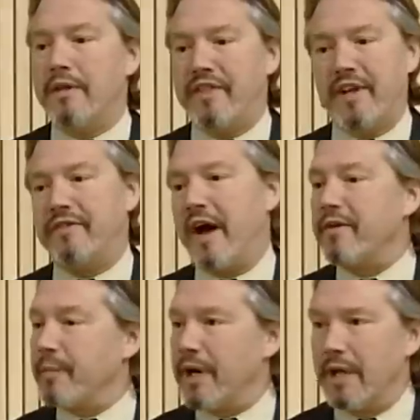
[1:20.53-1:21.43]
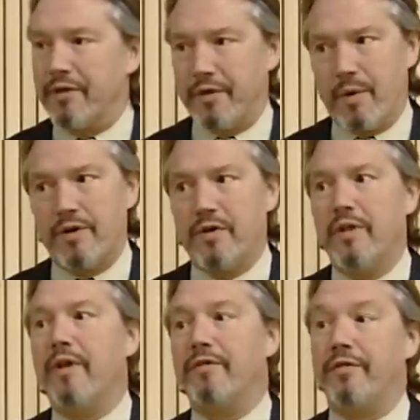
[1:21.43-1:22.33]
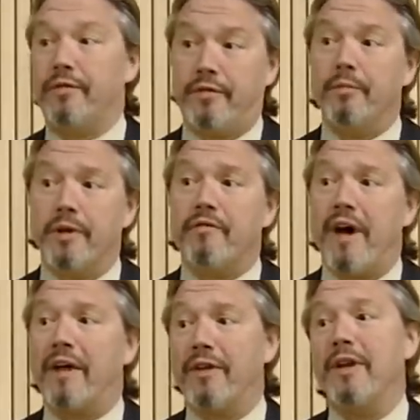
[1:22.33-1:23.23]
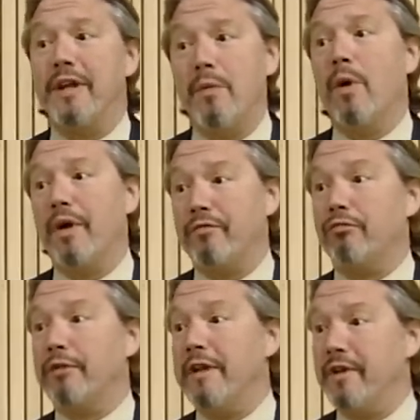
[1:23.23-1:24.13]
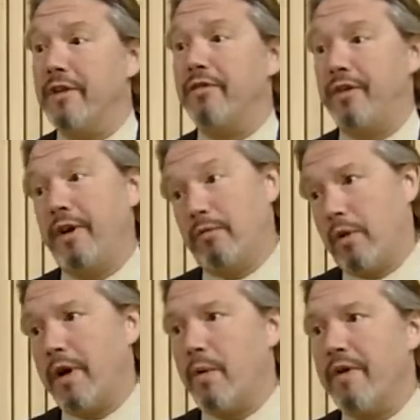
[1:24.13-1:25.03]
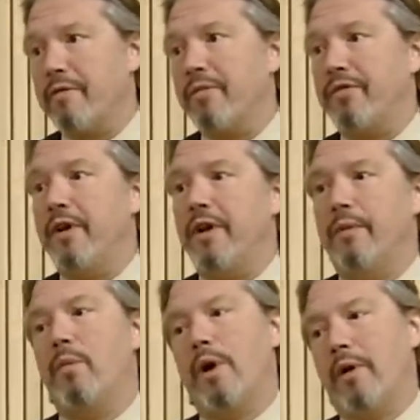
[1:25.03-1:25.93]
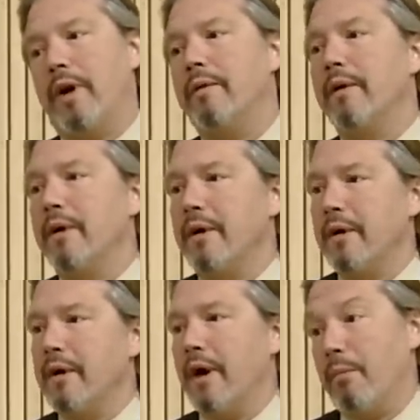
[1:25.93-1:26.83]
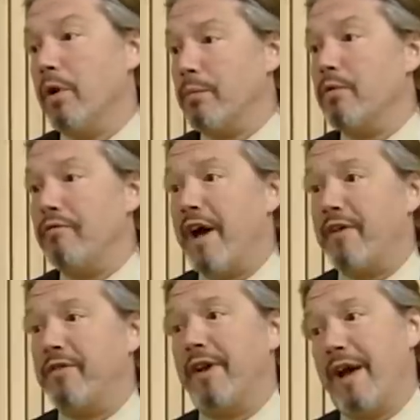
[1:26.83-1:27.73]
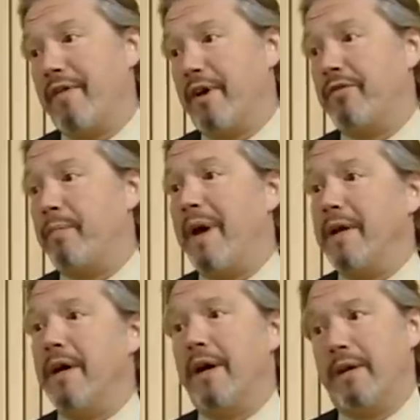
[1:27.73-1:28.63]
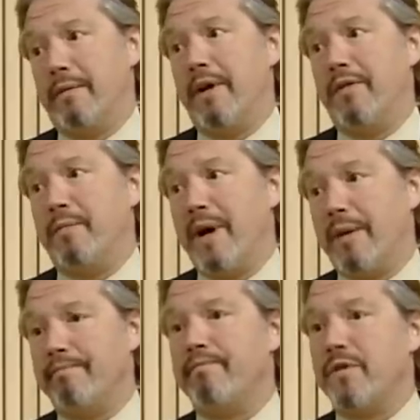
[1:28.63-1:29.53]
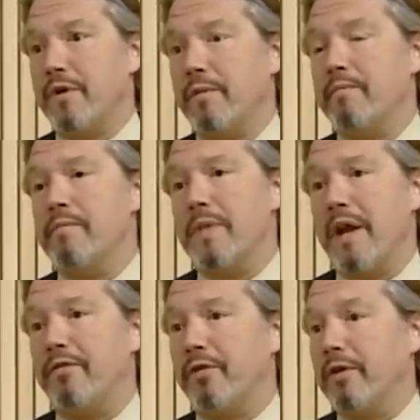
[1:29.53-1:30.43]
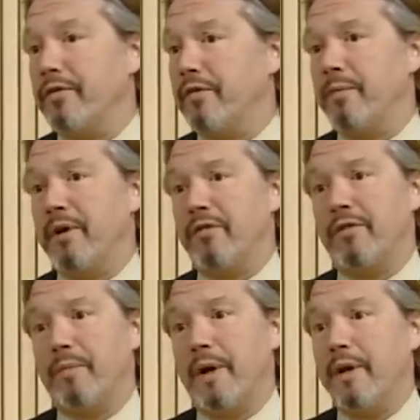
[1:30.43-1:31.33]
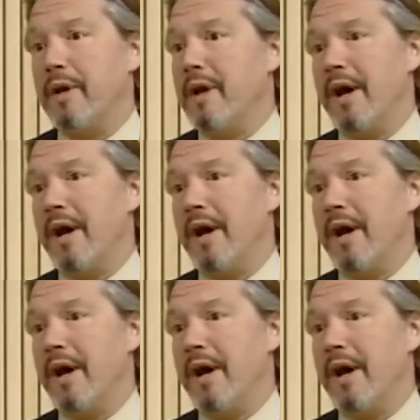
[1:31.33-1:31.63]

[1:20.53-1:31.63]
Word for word: The thing that ties Michael Escobar to this is simply the fact that he was leaving the scene, running away from the scene, wearing a bulletproof vest and having a spent gun in his belt. So that is certainly suspicious, but